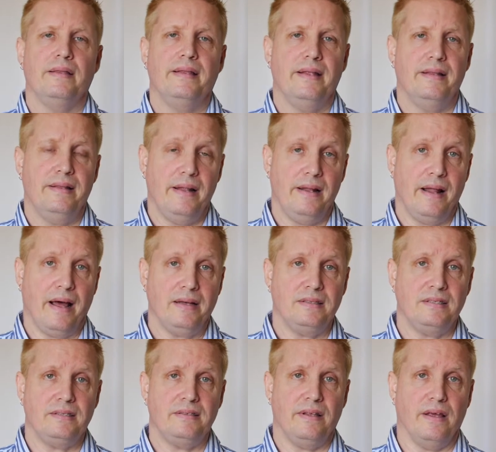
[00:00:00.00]
The
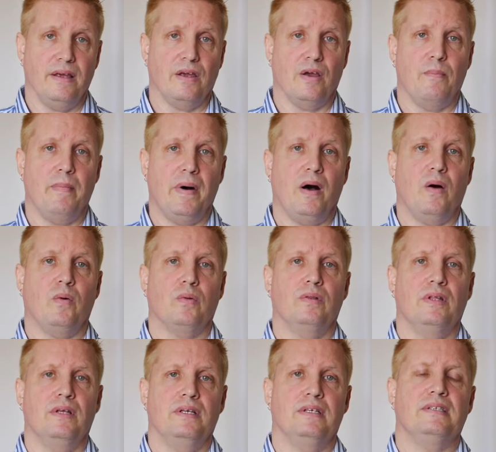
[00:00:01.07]
nice thing about
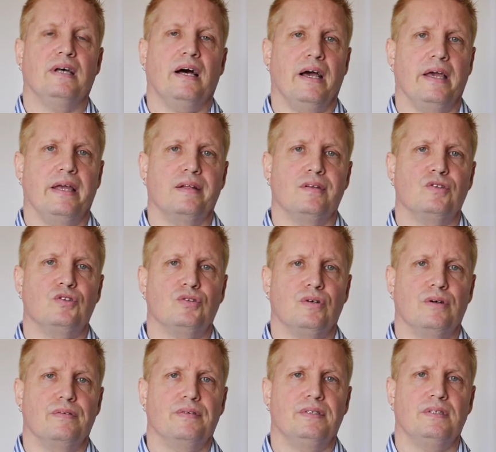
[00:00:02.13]
these high-end
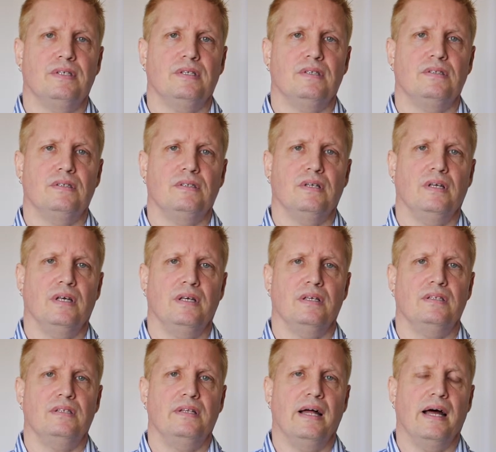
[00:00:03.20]
services
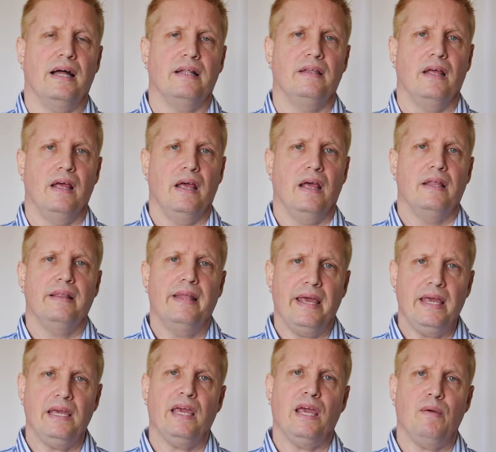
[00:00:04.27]
is that
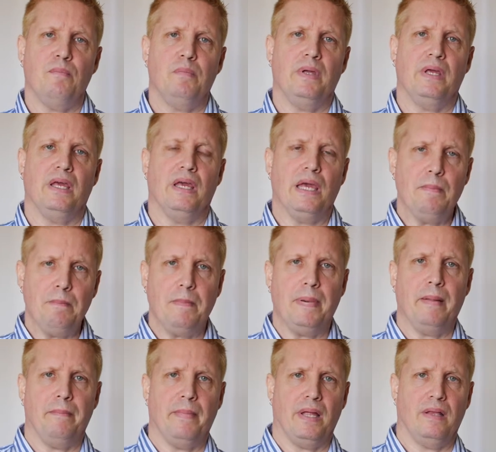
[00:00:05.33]
they can be
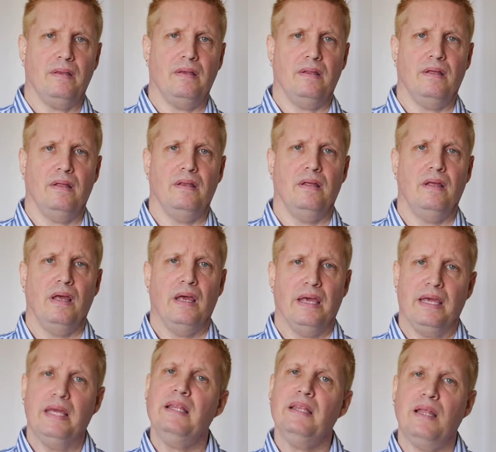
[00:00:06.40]
implemented
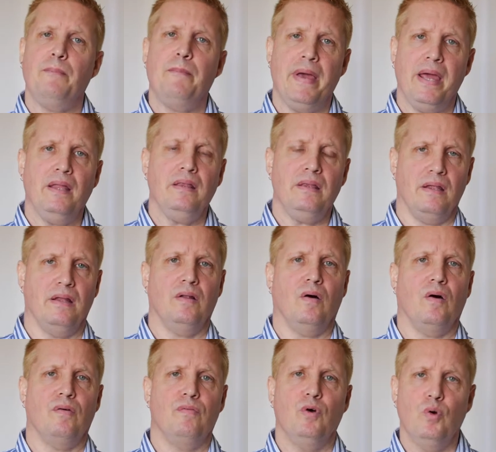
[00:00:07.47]
independent
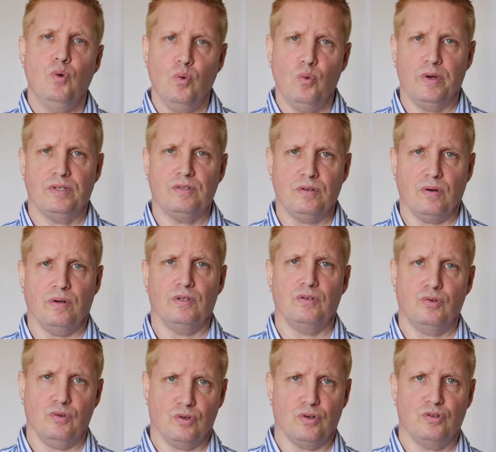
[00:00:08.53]
of who is going
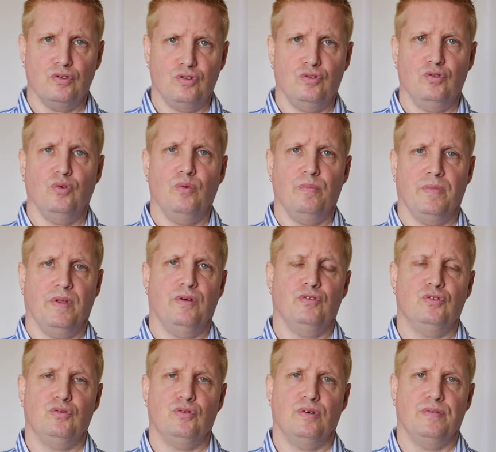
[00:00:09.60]
to consume their
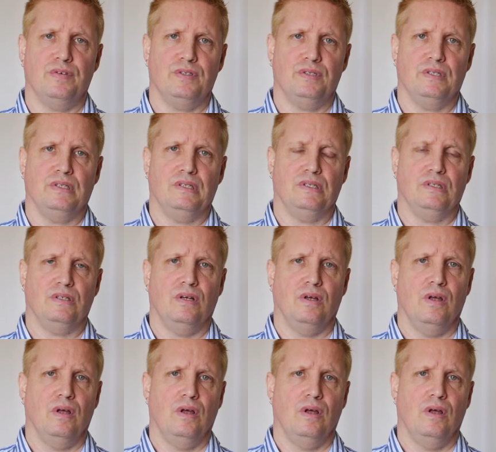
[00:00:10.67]
services.